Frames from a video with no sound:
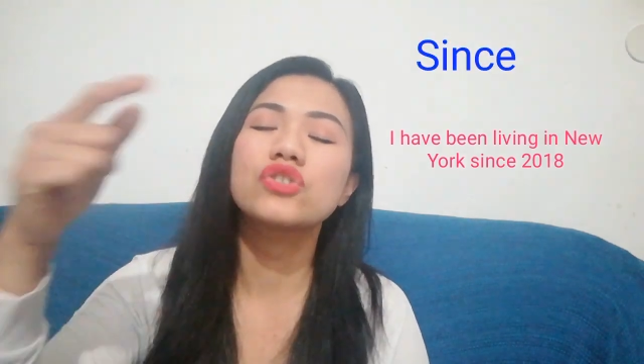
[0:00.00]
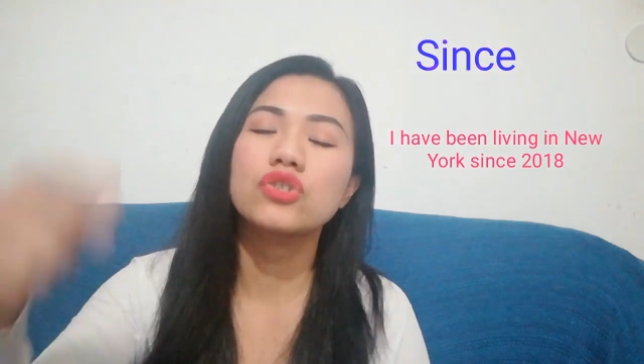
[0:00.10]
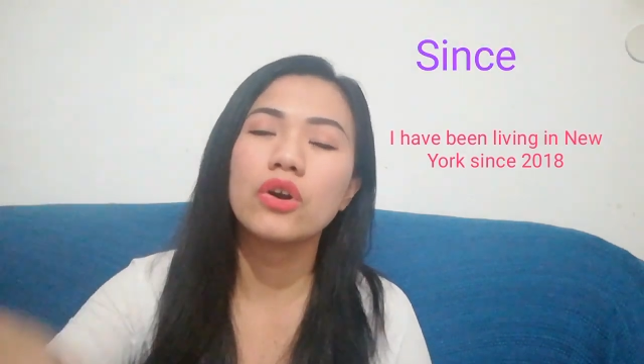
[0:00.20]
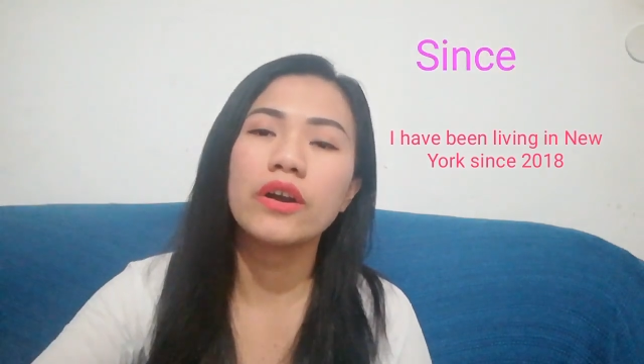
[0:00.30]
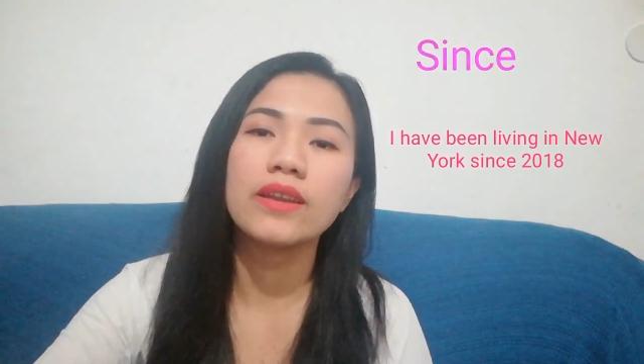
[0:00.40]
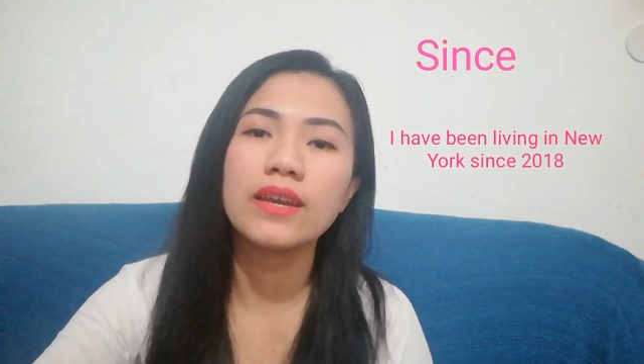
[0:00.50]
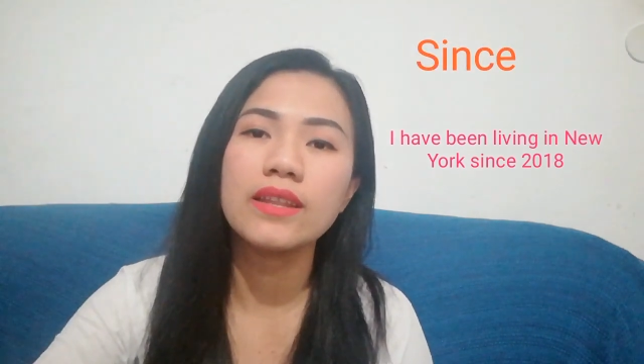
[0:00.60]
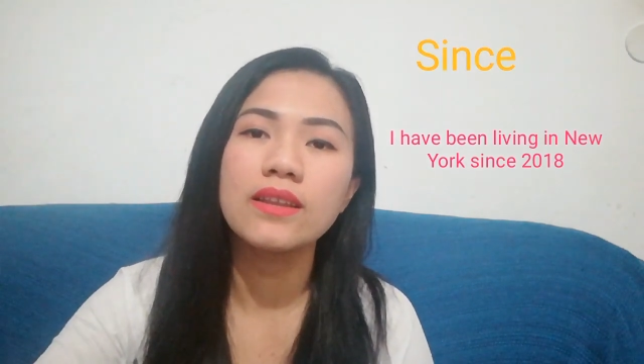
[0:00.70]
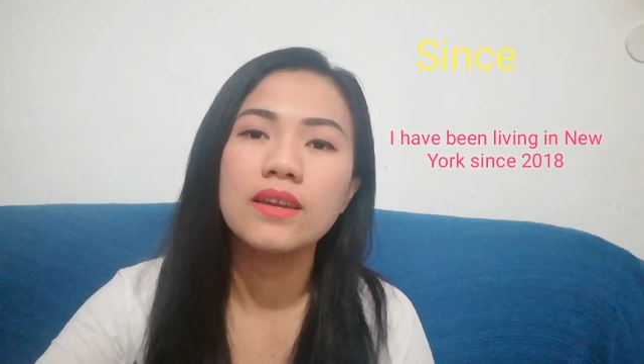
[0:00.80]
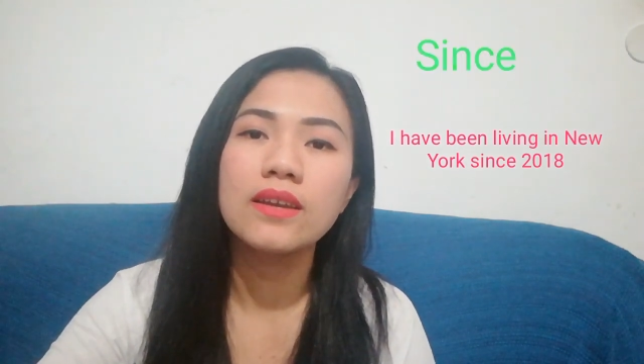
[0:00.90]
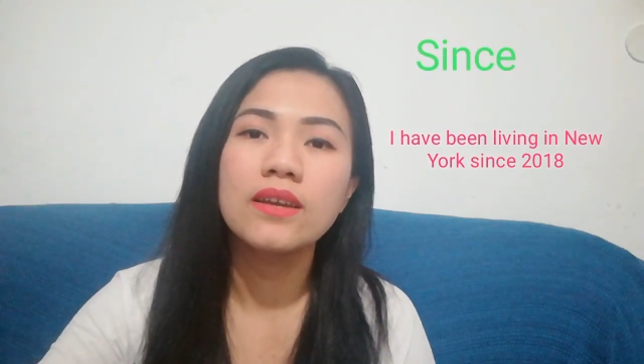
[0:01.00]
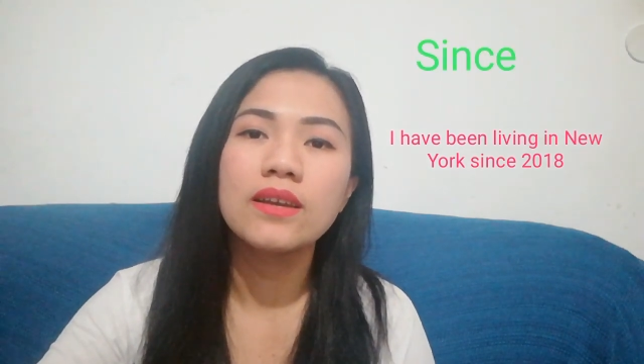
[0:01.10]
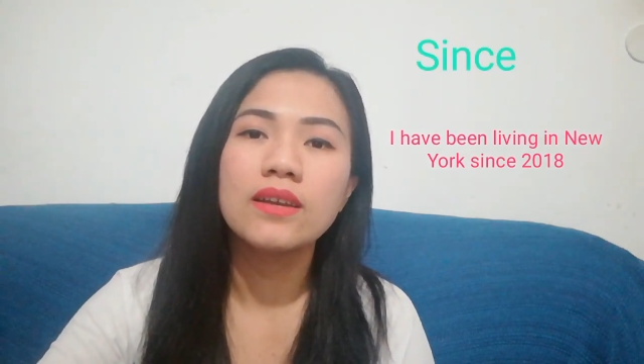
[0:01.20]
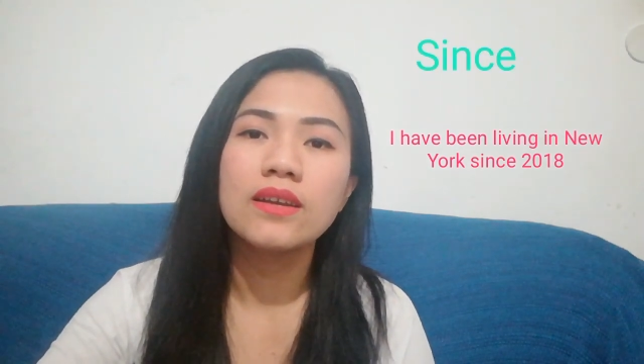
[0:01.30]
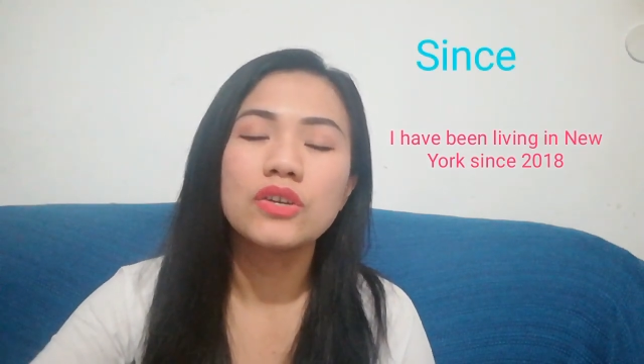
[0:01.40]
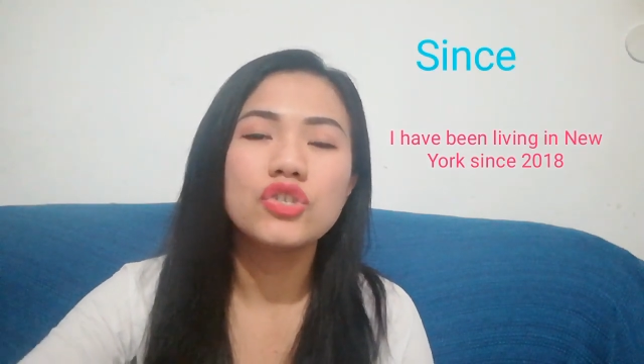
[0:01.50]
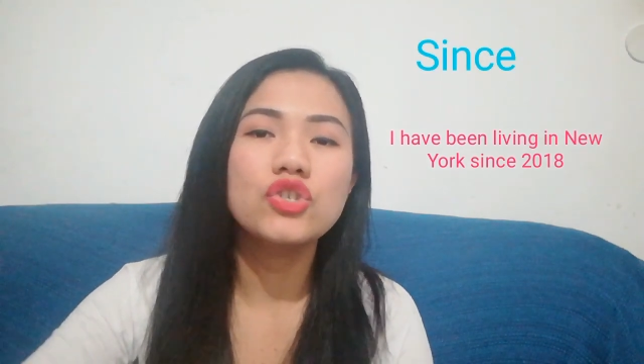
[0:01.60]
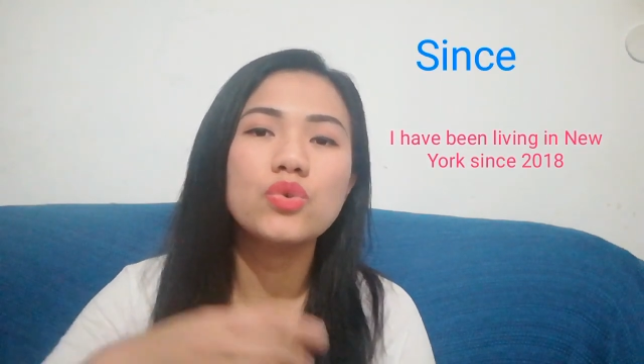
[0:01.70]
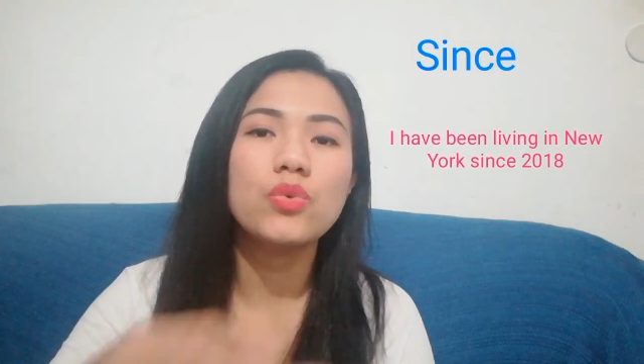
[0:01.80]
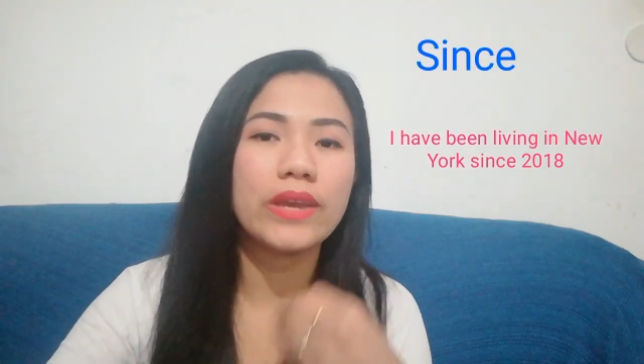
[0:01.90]
started
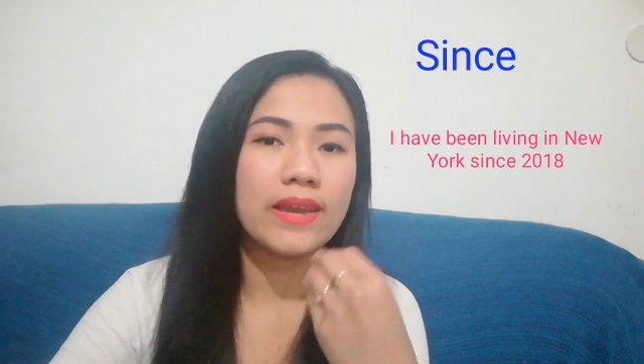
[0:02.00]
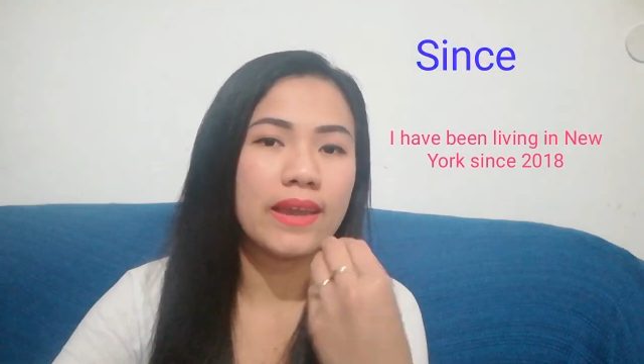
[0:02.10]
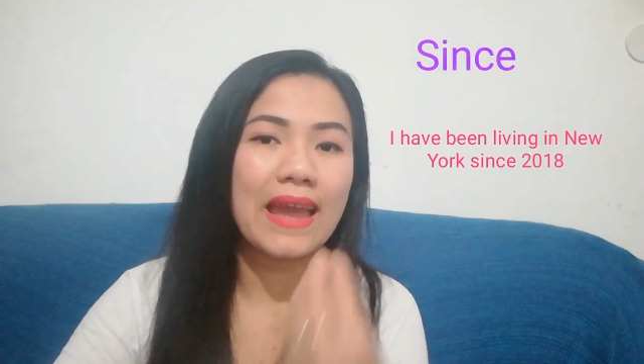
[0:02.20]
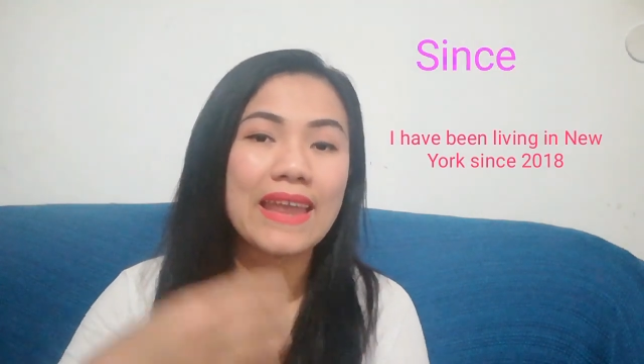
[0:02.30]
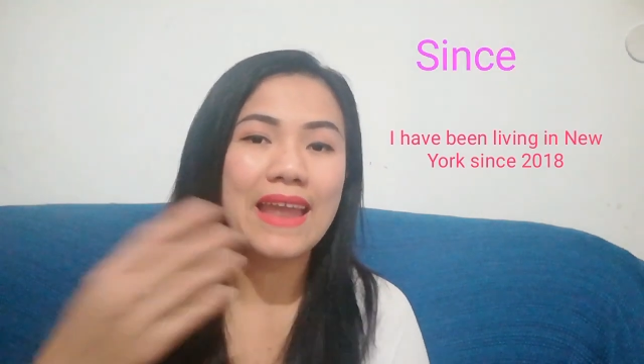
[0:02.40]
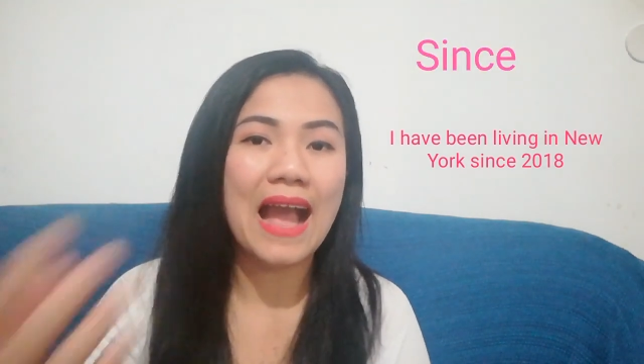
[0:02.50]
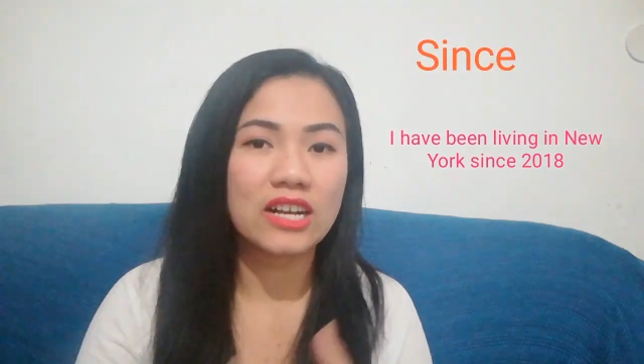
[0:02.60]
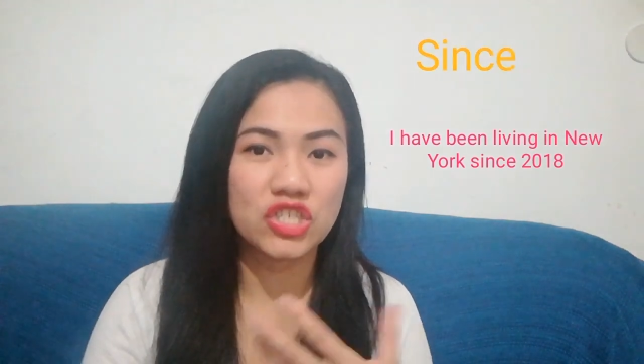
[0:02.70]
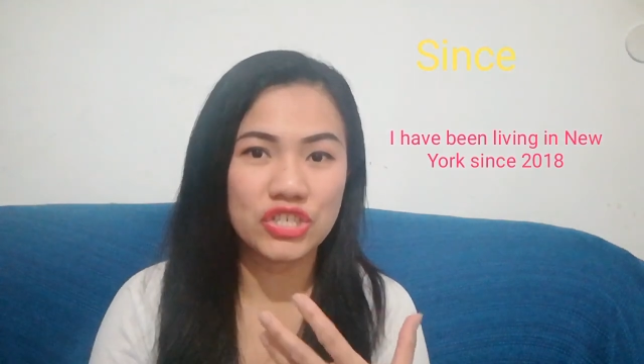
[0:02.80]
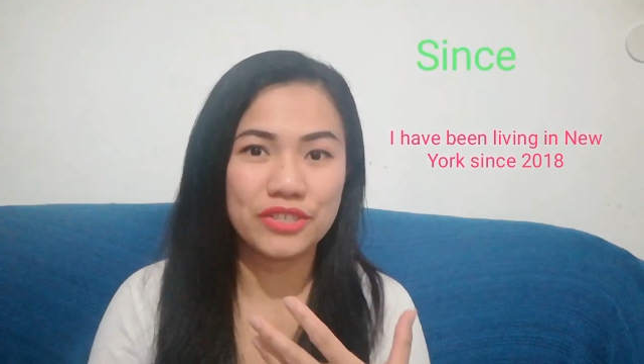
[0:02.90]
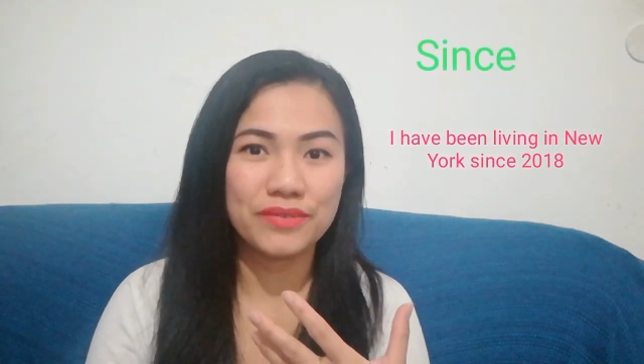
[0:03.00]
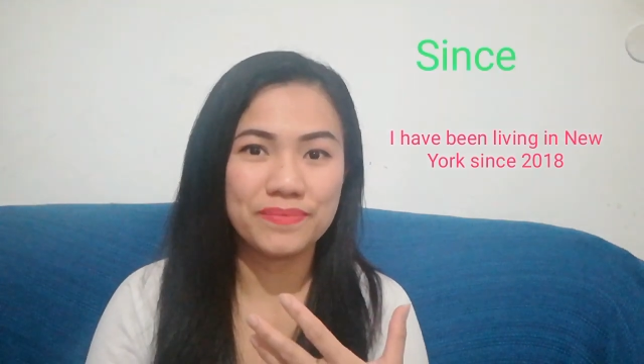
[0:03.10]
doing an action.